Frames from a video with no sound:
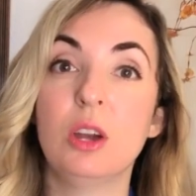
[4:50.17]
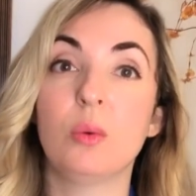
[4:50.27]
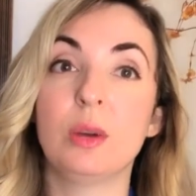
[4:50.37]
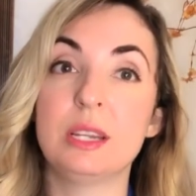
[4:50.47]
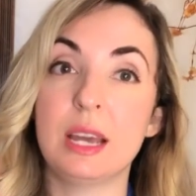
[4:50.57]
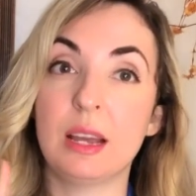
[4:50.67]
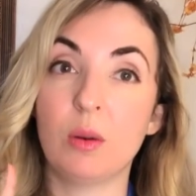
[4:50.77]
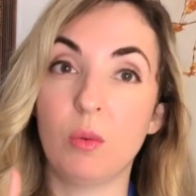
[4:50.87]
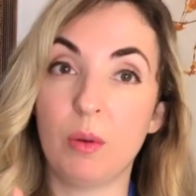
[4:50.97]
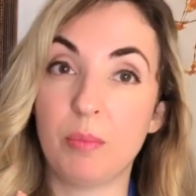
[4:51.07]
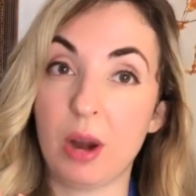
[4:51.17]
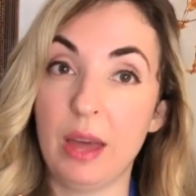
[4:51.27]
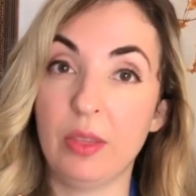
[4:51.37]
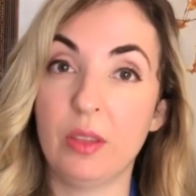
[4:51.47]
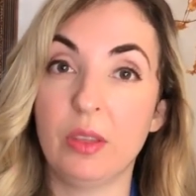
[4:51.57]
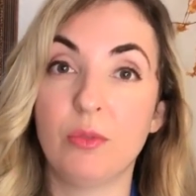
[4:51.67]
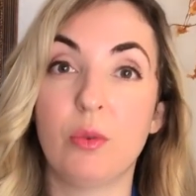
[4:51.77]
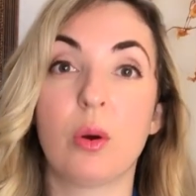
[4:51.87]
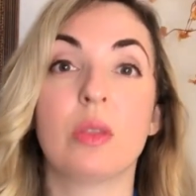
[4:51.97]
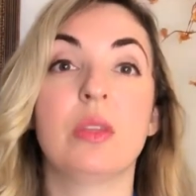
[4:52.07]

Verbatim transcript: we take a breath on the fourth,